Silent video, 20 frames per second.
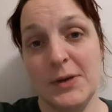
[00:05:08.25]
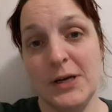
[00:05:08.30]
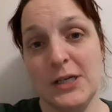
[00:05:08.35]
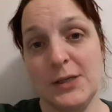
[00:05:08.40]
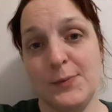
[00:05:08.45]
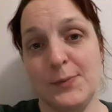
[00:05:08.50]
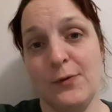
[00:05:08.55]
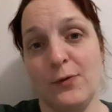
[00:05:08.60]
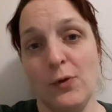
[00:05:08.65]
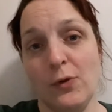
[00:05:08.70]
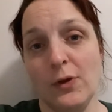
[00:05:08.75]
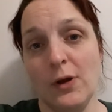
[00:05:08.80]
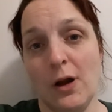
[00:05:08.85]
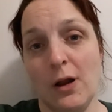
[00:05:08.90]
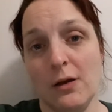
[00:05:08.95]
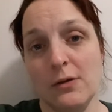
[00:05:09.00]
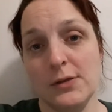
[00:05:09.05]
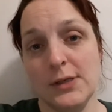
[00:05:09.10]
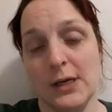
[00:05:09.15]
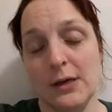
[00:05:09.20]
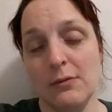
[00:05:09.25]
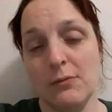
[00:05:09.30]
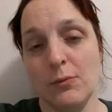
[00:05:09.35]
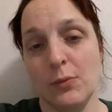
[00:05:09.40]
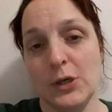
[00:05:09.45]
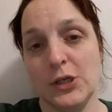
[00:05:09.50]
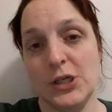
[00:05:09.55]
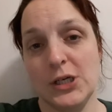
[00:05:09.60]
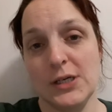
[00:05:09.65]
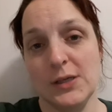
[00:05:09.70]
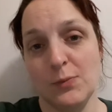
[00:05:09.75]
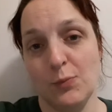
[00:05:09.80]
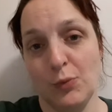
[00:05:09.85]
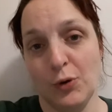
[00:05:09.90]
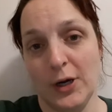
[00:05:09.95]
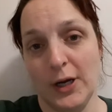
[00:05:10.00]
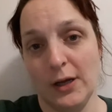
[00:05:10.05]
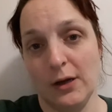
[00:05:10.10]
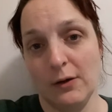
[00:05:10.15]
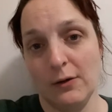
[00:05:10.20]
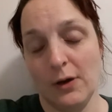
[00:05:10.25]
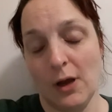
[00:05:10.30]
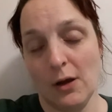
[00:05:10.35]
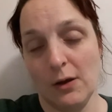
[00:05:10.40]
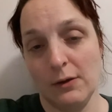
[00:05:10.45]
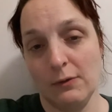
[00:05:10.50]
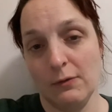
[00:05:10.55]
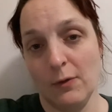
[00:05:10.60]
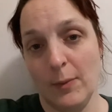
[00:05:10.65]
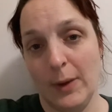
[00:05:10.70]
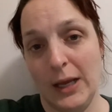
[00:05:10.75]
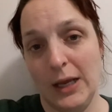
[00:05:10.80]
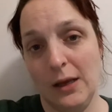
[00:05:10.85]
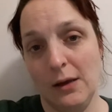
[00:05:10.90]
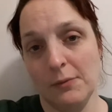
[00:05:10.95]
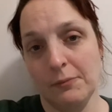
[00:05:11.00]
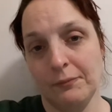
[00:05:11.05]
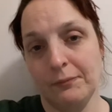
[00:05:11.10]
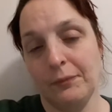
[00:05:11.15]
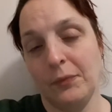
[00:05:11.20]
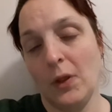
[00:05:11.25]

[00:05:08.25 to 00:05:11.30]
minutes before the closing, which is pretty good going for me.